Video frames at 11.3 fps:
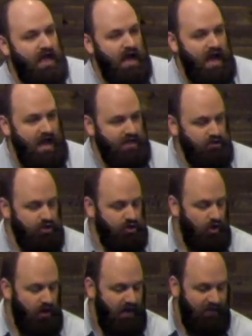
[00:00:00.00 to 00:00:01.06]
and you can
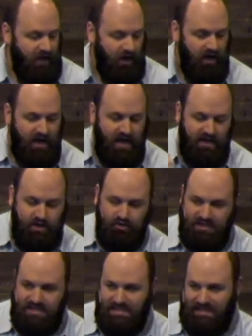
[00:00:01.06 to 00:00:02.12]
go on there and you
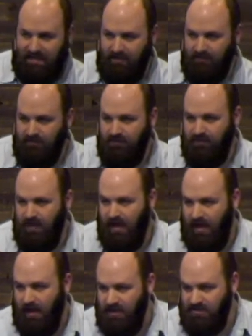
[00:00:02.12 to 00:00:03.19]
can give
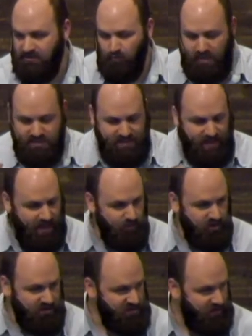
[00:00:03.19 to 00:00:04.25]
just one time,
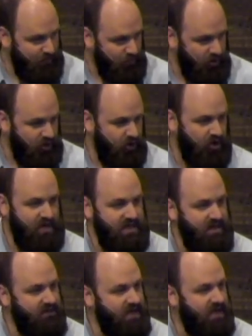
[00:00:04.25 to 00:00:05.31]
you can set up reoccurring
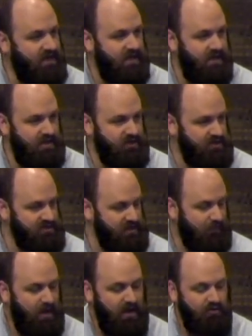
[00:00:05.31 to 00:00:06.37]
giving, you can set
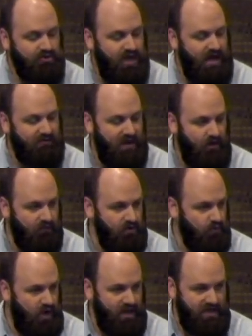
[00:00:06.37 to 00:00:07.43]
up auto draft, however
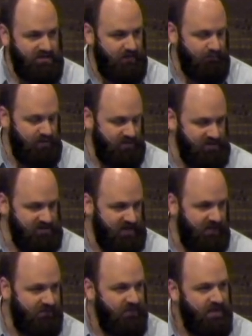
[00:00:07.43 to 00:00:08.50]
you want, it's completely
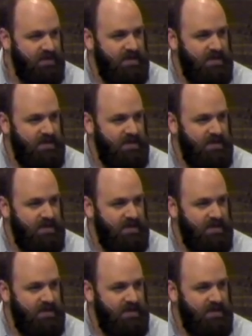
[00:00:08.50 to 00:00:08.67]
safe.